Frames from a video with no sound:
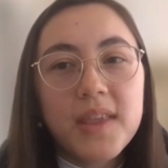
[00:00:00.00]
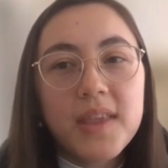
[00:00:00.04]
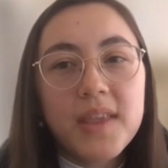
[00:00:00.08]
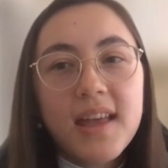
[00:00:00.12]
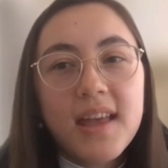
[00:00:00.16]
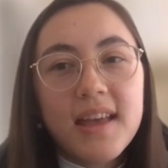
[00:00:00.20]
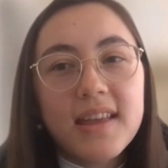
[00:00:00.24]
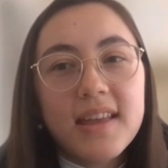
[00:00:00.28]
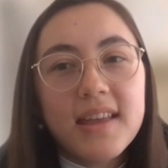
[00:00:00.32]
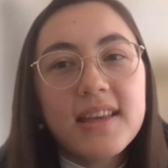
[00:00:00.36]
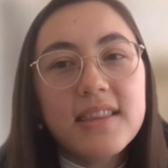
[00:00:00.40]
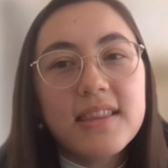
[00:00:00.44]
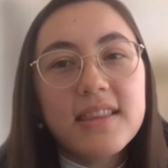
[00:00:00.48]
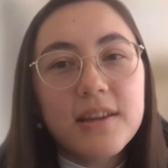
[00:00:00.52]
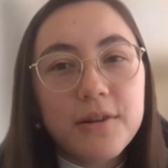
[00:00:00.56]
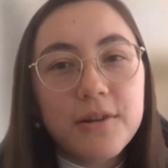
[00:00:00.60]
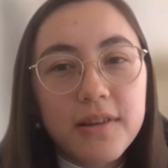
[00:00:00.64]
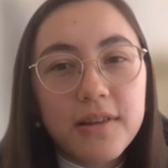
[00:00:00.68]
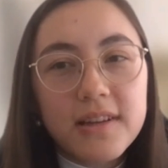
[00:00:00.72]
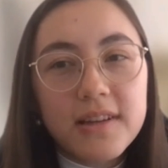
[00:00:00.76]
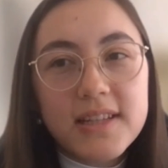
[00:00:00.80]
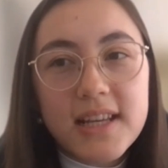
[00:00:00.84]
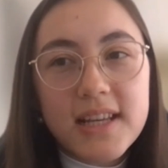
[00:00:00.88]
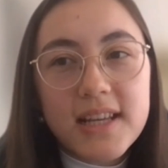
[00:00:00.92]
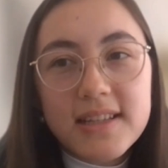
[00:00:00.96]
I think in the
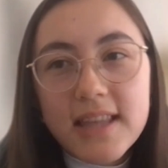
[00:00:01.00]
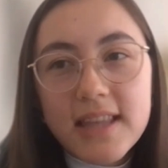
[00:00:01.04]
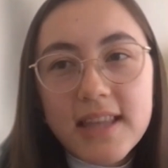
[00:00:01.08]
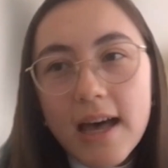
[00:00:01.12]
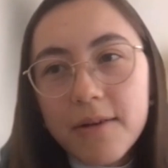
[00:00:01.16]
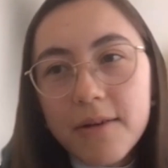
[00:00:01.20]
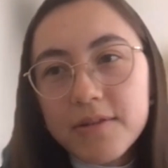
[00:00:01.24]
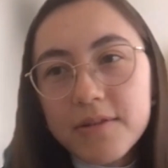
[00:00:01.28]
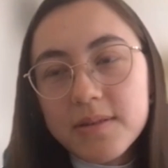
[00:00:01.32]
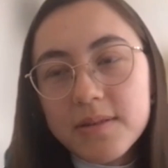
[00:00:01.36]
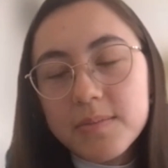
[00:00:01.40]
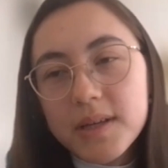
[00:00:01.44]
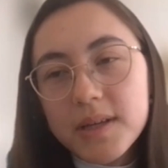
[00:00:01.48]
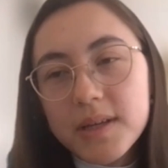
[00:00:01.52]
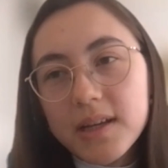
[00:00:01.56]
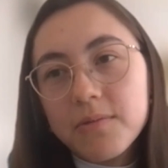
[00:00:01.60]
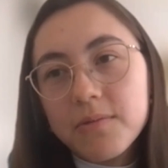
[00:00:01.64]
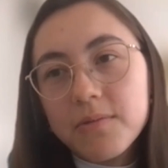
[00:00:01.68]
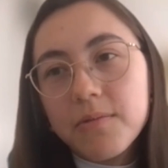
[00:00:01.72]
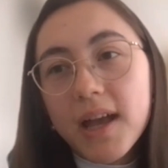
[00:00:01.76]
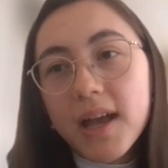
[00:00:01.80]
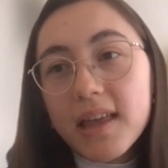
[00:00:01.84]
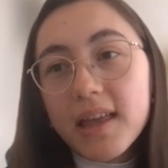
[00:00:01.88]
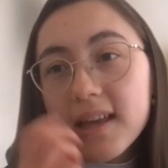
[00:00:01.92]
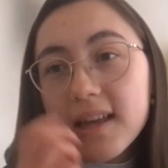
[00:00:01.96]
early days, that was a big
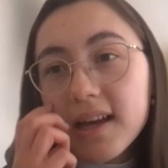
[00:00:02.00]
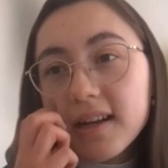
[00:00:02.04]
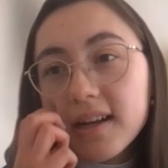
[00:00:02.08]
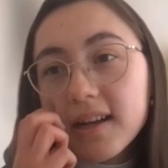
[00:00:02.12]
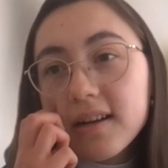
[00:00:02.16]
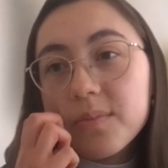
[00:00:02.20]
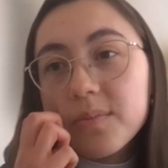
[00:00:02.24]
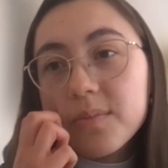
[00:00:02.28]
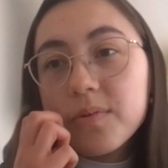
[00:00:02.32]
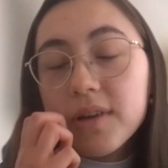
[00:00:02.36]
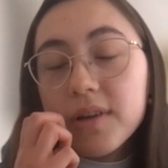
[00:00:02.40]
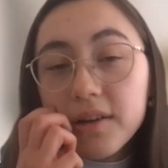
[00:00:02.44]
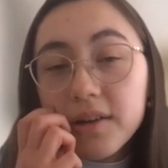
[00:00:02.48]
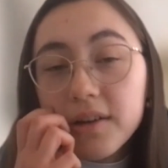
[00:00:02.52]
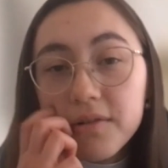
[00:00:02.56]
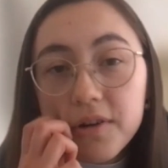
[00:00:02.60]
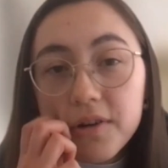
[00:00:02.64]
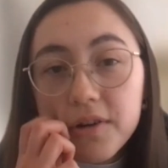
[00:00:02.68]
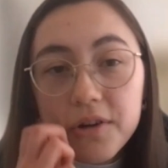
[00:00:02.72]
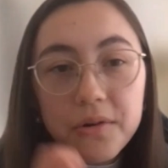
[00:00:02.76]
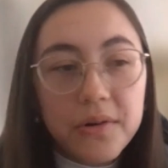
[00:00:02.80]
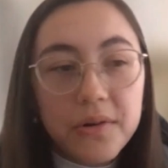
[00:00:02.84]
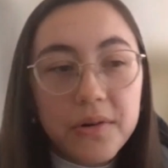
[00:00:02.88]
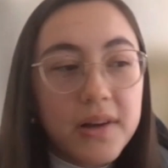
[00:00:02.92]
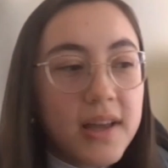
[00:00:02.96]
way that Kapwing
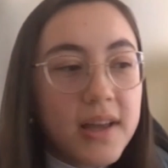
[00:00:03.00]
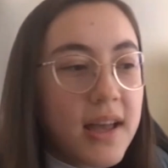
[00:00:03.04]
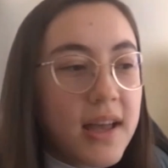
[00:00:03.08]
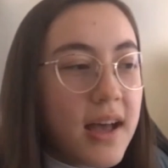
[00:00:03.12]
grew.